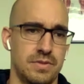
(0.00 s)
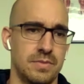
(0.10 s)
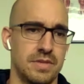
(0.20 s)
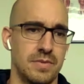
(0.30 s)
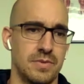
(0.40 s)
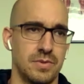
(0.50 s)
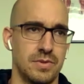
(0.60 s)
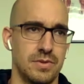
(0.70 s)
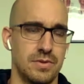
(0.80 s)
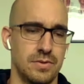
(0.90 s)
Sometimes we'll
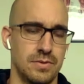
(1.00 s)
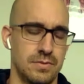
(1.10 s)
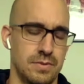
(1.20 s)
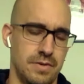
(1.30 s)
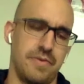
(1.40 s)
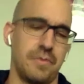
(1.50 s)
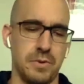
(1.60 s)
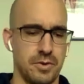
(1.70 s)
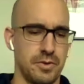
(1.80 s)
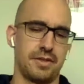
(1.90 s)
do, I don't know if you're
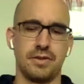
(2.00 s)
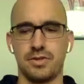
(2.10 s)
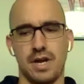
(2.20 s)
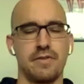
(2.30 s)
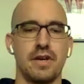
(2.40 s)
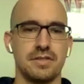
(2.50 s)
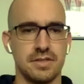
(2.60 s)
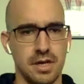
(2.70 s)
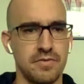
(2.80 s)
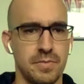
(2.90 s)
familiar with like the drive line
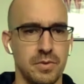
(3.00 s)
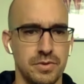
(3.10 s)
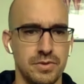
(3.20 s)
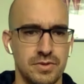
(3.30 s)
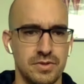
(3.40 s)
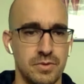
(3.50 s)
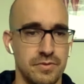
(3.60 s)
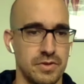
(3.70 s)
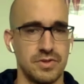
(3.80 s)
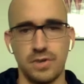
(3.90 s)
stuff, but we'll do some
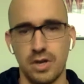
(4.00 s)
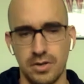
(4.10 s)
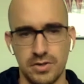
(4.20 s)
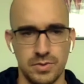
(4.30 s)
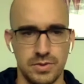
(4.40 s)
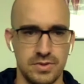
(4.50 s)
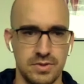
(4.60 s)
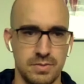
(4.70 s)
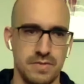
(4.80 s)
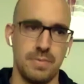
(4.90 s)
reverse throws. We'll do
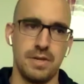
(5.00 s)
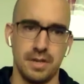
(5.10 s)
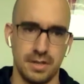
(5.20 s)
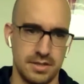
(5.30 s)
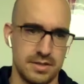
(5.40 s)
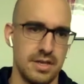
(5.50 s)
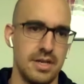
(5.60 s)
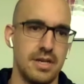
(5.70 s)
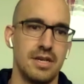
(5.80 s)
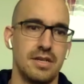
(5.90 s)
some pivot picks,
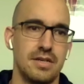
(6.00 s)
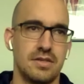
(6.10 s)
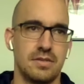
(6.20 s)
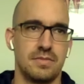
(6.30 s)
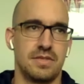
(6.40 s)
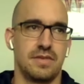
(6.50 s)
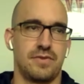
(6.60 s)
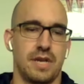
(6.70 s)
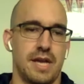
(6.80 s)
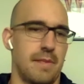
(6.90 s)
just some
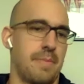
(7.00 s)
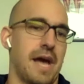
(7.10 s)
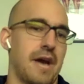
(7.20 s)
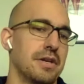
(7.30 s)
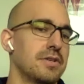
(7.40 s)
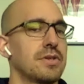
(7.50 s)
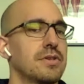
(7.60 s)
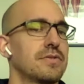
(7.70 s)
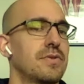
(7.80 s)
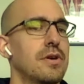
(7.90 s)
different kind of patterning
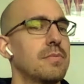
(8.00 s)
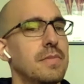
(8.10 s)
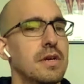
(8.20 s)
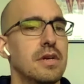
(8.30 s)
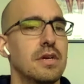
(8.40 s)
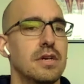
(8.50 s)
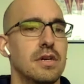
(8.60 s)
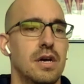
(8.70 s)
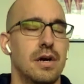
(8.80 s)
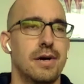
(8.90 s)
drills for
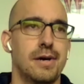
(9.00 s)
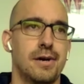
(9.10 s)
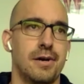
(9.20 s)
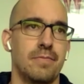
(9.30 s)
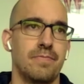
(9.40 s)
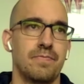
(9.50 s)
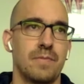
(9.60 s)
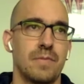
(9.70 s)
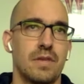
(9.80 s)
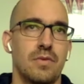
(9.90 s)
them.
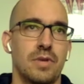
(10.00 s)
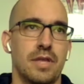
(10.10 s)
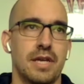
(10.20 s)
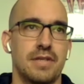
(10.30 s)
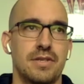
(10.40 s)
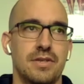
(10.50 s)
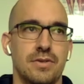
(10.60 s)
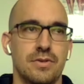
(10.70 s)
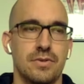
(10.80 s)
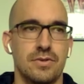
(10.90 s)
We like to
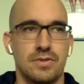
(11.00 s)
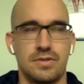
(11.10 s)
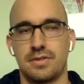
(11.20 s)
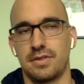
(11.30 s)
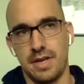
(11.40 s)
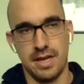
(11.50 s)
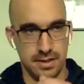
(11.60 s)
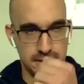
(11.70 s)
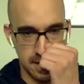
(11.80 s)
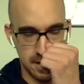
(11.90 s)
use a
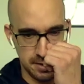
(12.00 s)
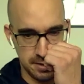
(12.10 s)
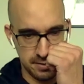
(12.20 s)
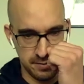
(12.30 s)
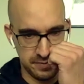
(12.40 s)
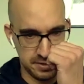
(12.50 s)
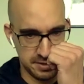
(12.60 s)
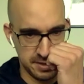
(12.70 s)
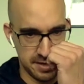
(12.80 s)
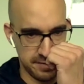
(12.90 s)
lot of
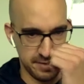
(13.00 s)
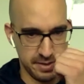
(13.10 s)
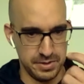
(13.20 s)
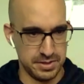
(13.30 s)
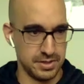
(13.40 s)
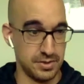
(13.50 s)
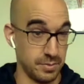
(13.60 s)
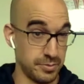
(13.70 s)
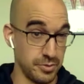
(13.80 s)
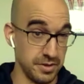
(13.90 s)
just kind of like
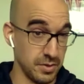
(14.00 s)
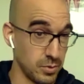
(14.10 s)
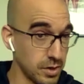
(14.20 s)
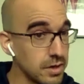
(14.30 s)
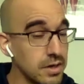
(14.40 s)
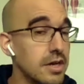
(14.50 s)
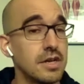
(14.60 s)
positional breathing work.